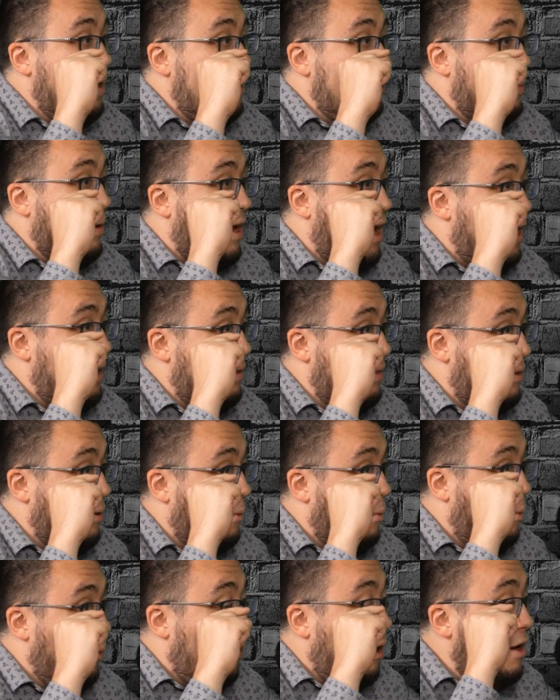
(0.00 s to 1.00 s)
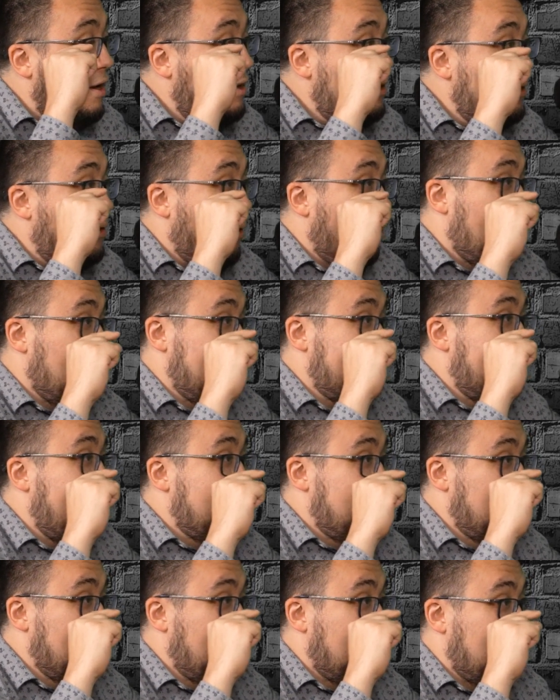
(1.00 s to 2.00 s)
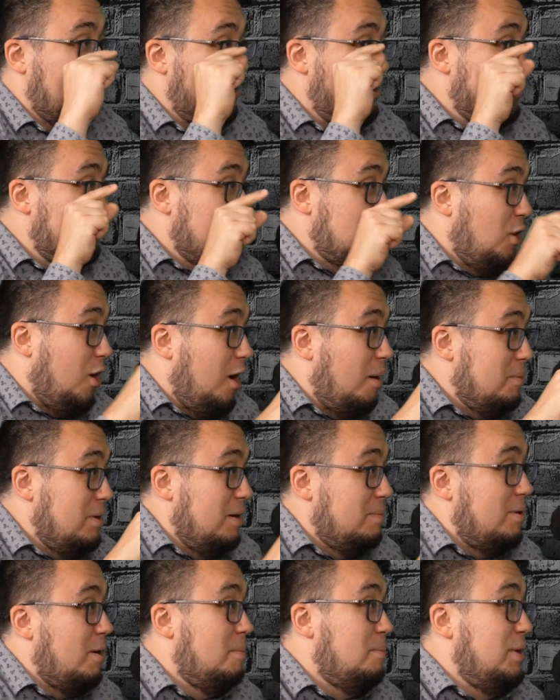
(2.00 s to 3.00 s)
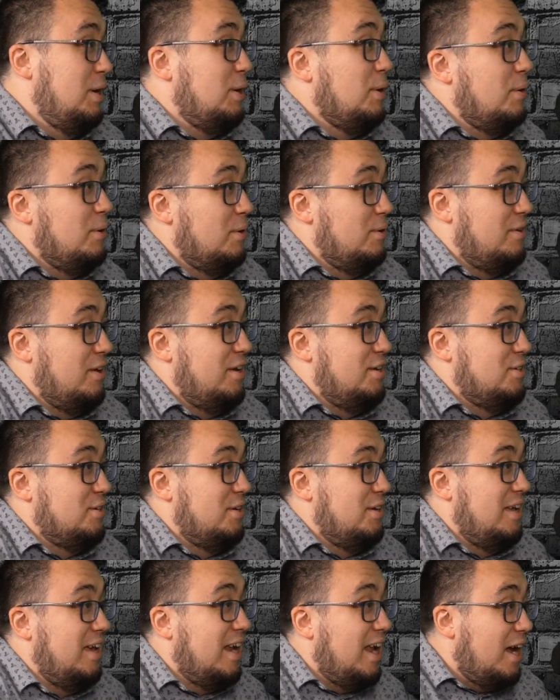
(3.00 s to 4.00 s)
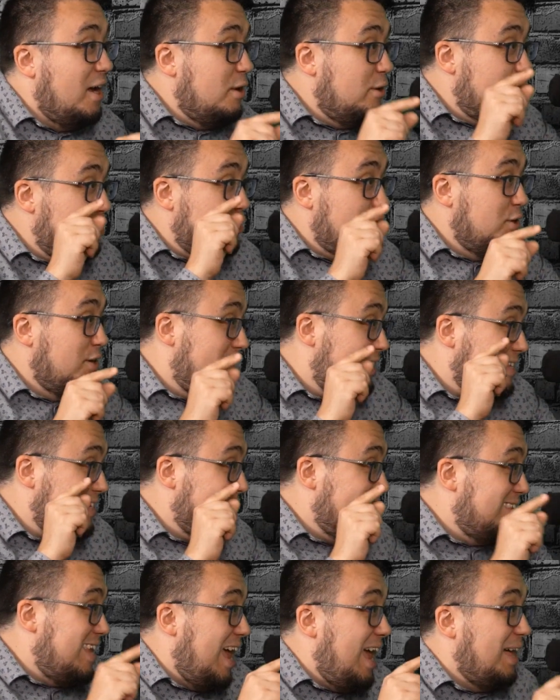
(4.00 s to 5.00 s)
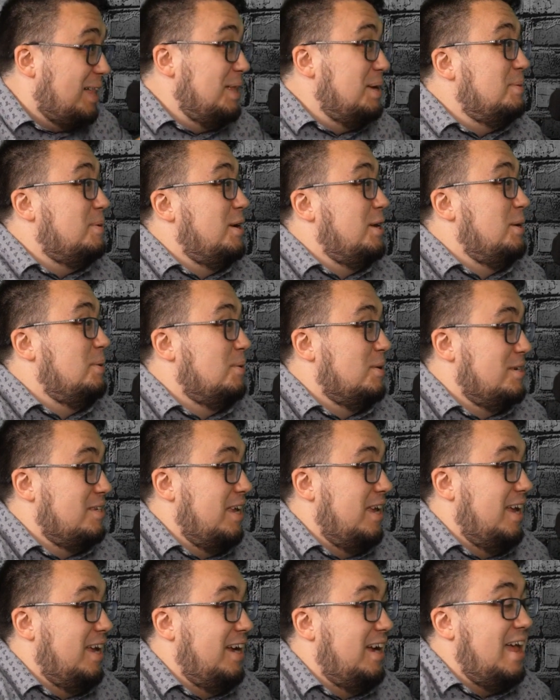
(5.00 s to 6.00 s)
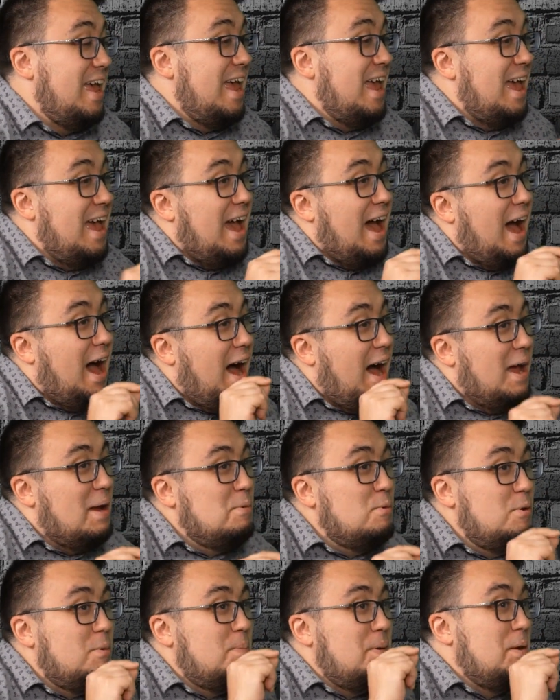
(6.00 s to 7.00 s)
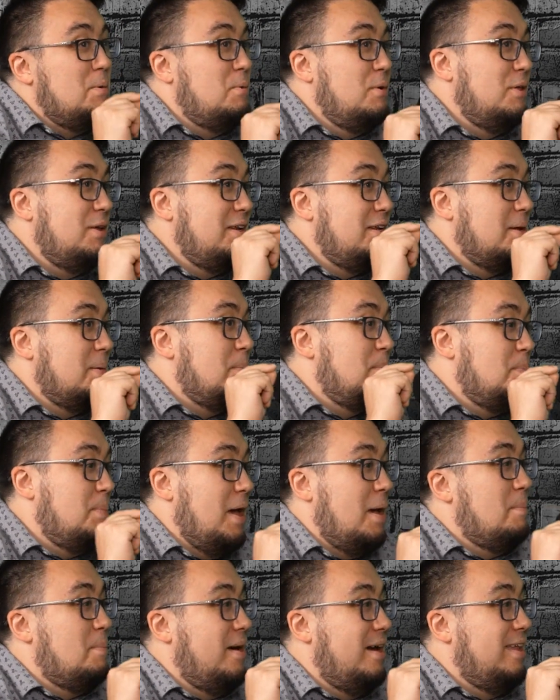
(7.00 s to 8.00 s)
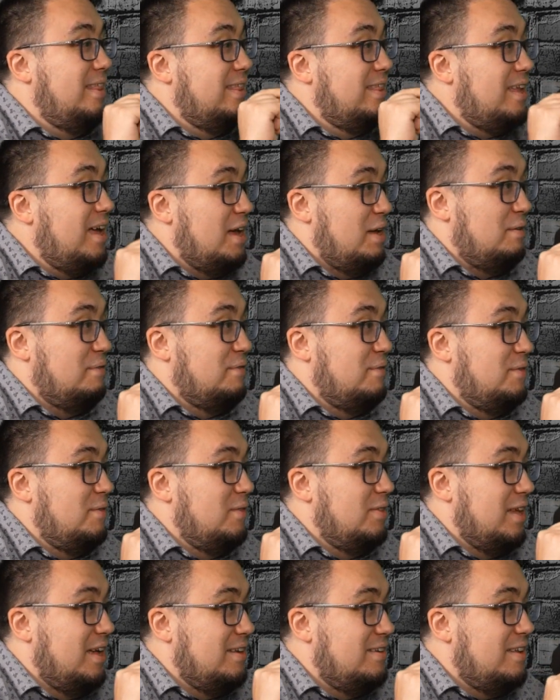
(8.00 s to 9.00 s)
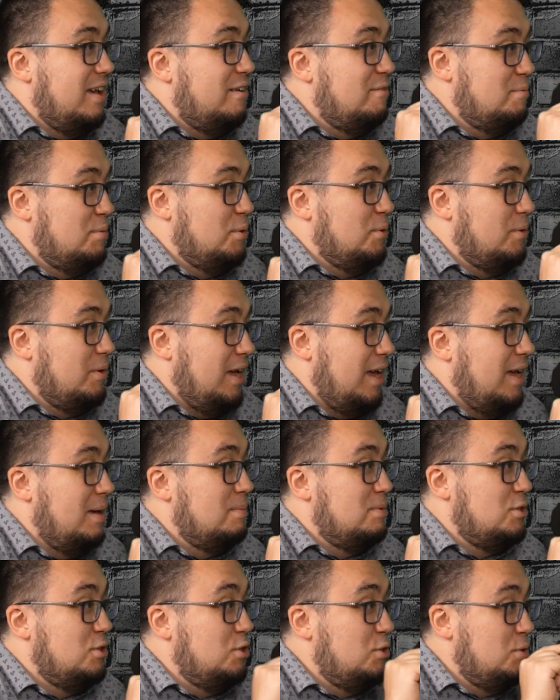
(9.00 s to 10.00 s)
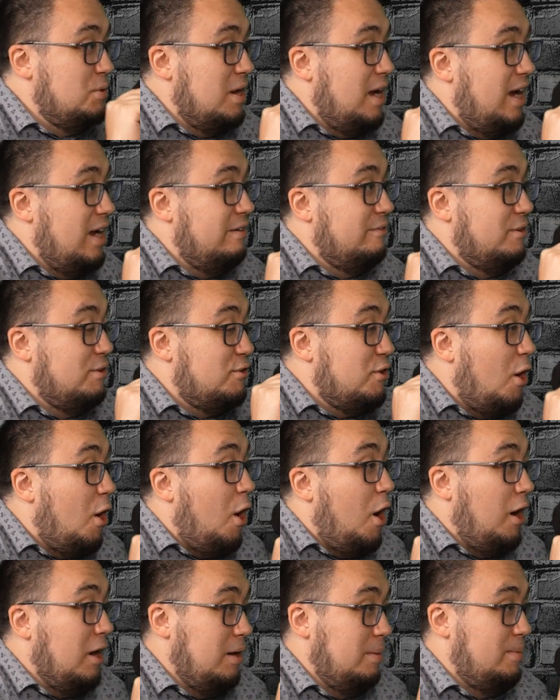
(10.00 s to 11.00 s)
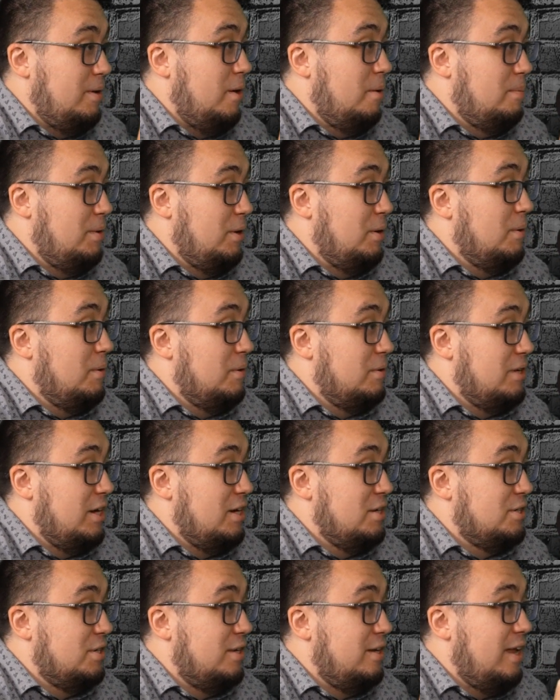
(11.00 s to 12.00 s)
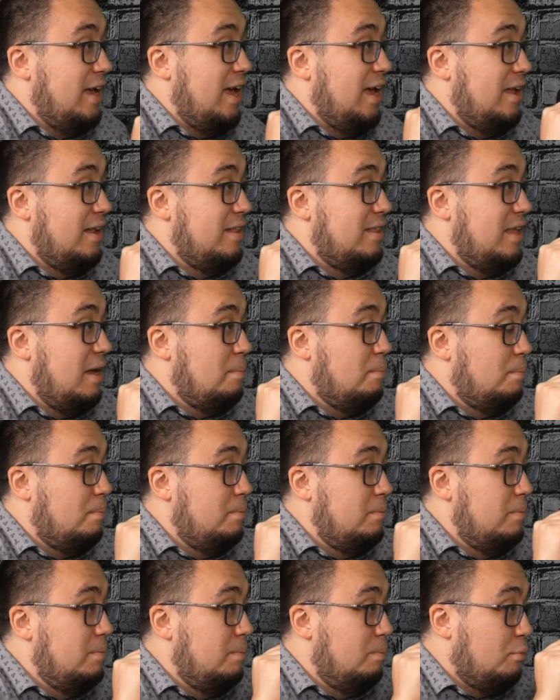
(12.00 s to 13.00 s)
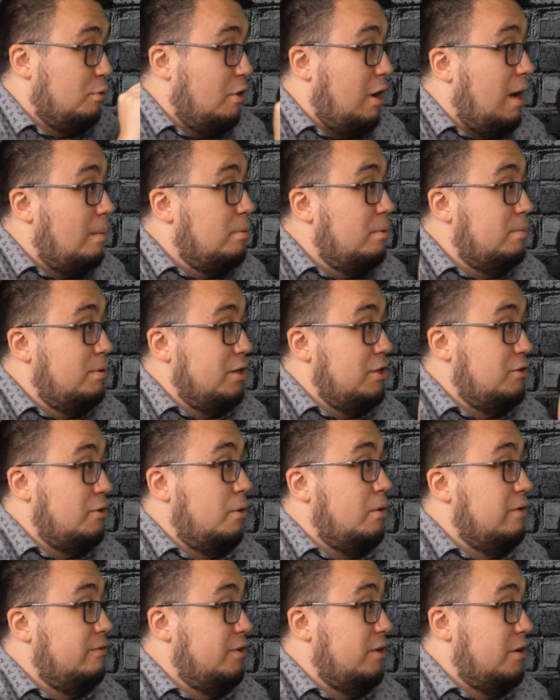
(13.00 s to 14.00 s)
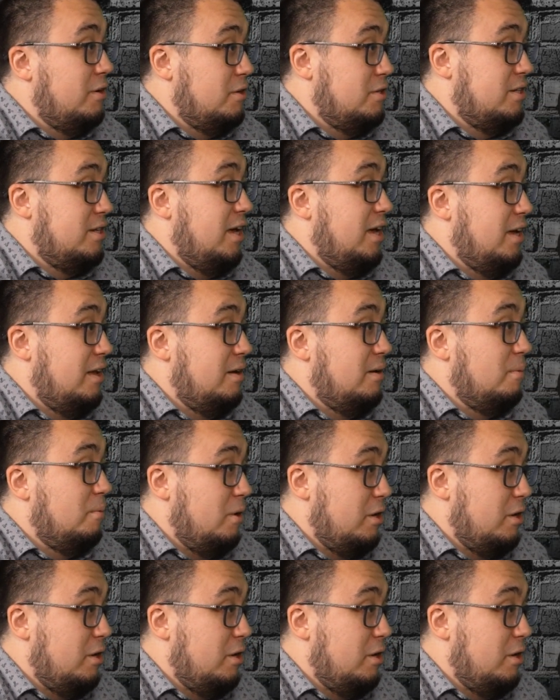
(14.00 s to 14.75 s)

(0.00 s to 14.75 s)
But the one course I took taught me about big O notation, and I understood exactly what you were saying. I would be willing to bet my life that dev boot camps do not even talk about big O notation, and they probably don't even understand what